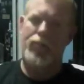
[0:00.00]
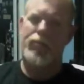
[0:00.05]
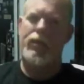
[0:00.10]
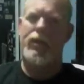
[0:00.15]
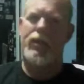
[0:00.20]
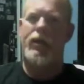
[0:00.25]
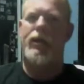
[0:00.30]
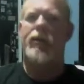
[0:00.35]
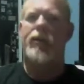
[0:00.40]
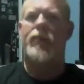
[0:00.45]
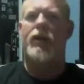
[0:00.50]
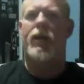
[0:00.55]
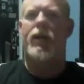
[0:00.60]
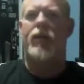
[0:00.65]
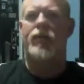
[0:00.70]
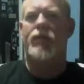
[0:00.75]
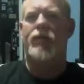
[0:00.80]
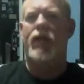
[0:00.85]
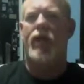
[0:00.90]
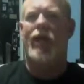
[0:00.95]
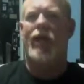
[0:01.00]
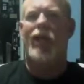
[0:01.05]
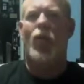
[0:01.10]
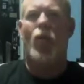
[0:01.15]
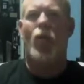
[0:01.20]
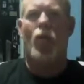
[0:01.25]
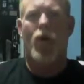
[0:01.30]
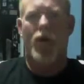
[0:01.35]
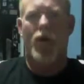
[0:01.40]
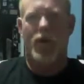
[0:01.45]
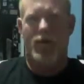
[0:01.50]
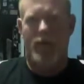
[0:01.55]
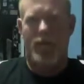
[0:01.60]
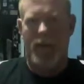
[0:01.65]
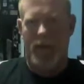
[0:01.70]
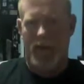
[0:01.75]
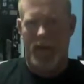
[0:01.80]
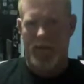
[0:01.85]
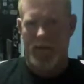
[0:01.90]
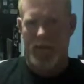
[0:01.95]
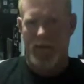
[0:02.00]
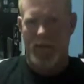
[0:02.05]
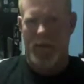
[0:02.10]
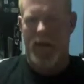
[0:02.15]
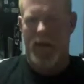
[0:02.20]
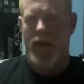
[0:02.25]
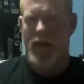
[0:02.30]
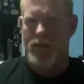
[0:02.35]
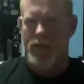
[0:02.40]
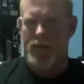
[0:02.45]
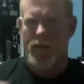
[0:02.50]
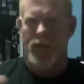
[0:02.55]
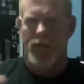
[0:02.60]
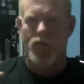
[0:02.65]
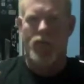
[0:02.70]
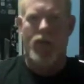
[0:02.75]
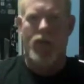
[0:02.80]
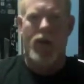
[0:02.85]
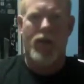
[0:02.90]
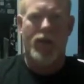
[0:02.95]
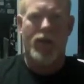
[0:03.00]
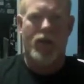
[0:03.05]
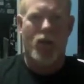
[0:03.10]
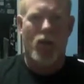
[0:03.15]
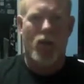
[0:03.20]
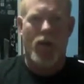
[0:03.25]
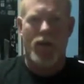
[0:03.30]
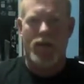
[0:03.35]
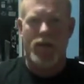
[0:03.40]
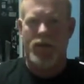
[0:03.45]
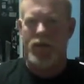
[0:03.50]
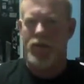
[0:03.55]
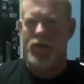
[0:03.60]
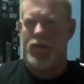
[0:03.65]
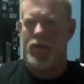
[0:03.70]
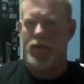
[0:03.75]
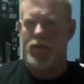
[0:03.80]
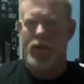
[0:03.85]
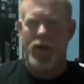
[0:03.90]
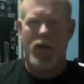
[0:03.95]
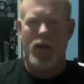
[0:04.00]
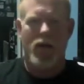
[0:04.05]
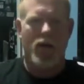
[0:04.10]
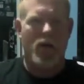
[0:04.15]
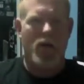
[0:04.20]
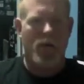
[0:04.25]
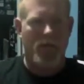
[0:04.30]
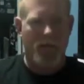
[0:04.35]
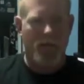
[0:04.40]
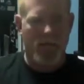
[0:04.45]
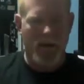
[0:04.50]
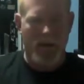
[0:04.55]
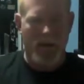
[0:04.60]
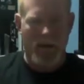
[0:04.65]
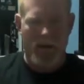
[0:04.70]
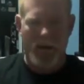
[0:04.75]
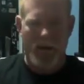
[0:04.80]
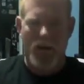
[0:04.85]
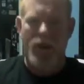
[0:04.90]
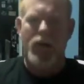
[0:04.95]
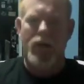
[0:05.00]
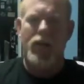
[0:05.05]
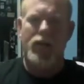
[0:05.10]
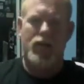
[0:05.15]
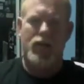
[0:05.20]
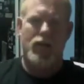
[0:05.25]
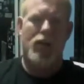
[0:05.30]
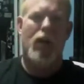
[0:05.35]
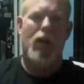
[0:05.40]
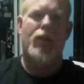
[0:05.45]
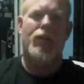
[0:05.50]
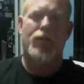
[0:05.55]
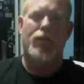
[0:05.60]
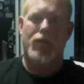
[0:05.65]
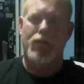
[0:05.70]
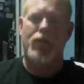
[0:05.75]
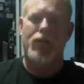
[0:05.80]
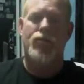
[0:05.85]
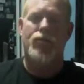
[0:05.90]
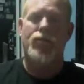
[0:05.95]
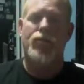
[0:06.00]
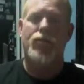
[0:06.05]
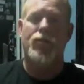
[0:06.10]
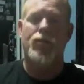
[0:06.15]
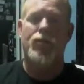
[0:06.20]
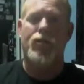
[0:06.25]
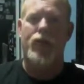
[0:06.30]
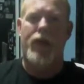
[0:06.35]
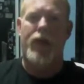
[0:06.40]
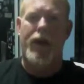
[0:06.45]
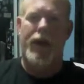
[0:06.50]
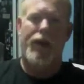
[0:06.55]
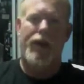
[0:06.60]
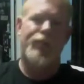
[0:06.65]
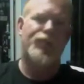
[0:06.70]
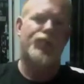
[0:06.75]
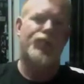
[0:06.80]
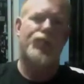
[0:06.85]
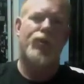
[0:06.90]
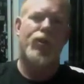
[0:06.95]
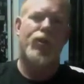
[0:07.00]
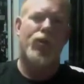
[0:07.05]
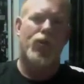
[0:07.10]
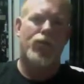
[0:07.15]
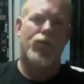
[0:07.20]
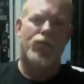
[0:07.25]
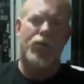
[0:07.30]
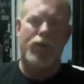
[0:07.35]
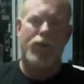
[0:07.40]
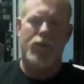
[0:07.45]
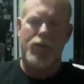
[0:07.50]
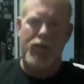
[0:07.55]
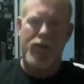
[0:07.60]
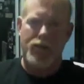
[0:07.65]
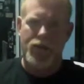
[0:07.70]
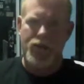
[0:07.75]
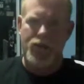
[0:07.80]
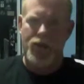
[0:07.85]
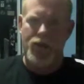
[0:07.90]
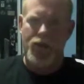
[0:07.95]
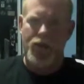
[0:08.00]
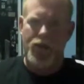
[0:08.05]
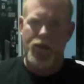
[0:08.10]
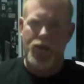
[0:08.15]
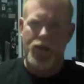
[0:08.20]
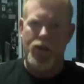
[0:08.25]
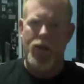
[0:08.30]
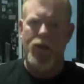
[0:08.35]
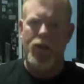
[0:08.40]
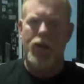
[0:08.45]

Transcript: p.m. and I've taken 1 pain pill, and that's because we're having a weather system here. There is truth to that, as you know, if you're in my situation.